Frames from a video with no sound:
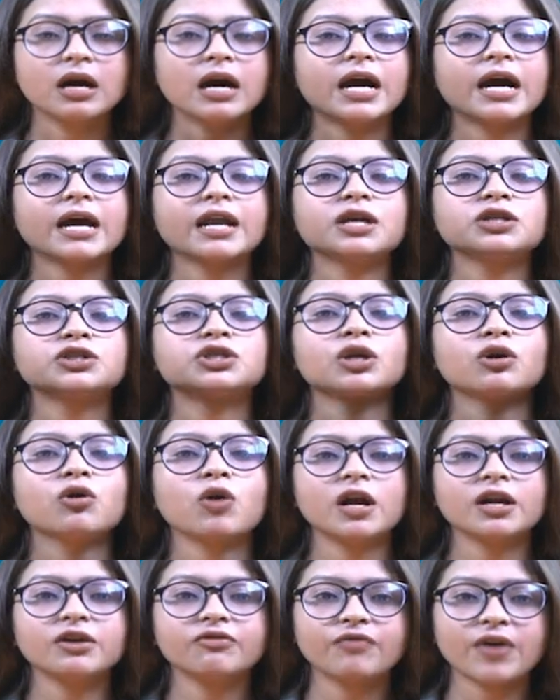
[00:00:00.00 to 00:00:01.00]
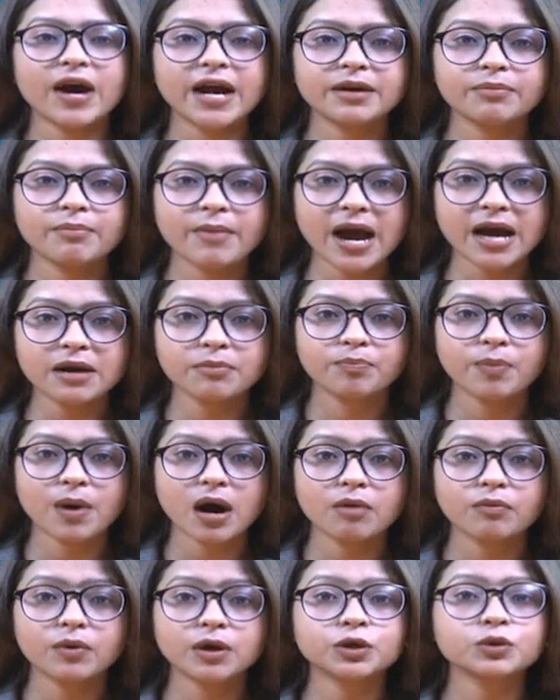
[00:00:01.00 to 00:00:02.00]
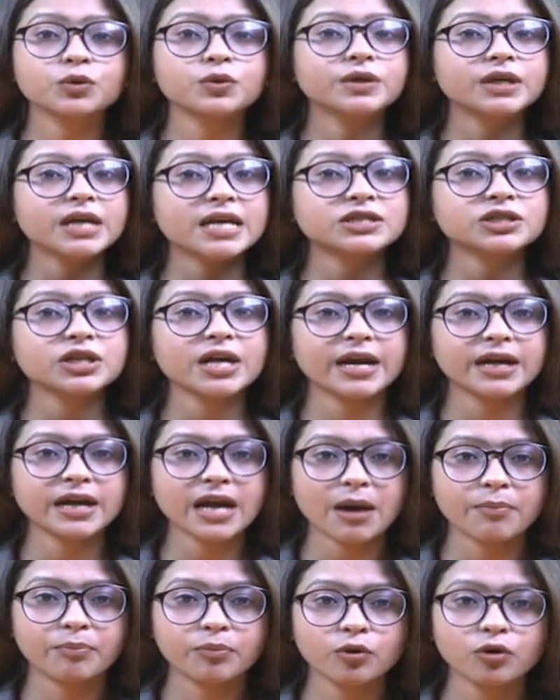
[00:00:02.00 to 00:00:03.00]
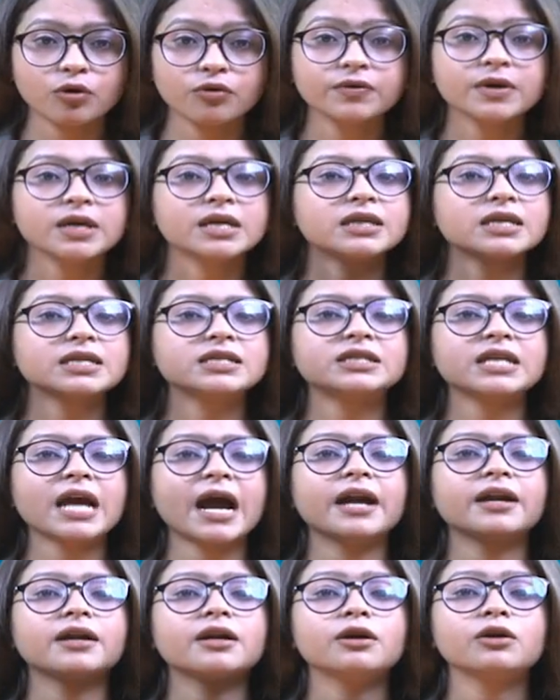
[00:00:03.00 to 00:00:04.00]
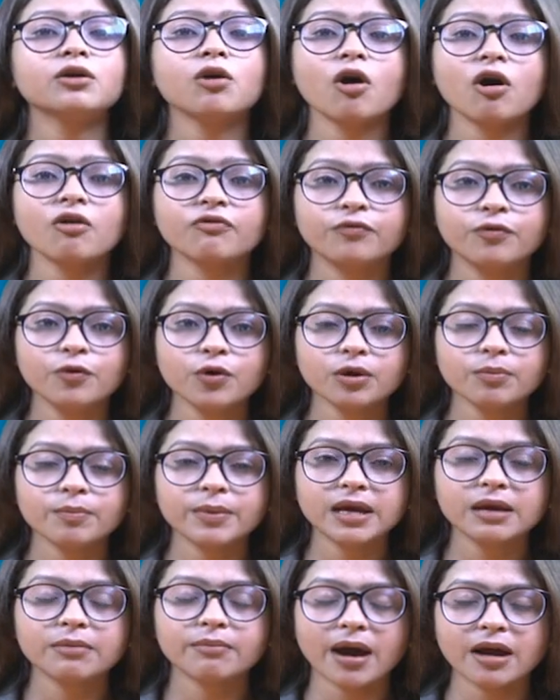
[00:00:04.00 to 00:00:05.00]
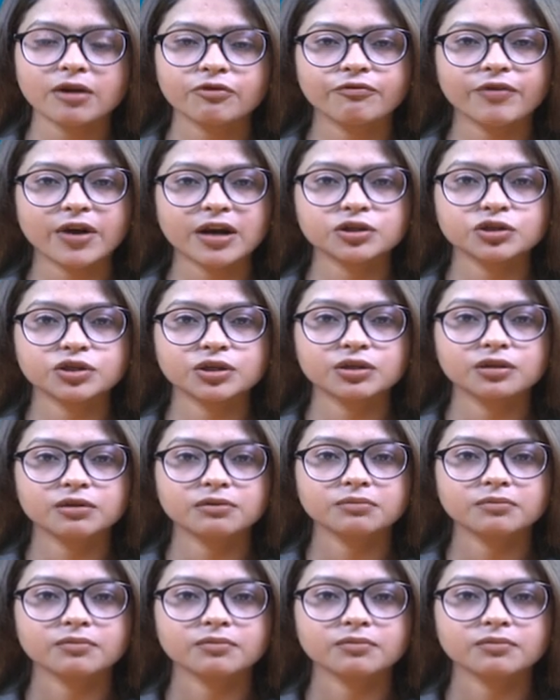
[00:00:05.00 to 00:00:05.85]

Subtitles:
Arranging qualified manpower to test and approve the standard of food being manufactured.